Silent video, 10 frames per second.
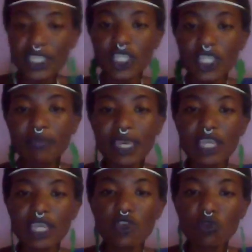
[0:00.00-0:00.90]
It's actually
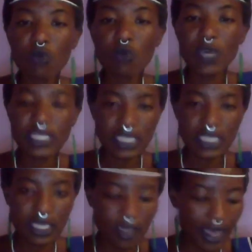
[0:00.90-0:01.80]
making you more
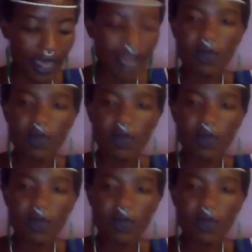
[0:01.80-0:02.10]
insecure,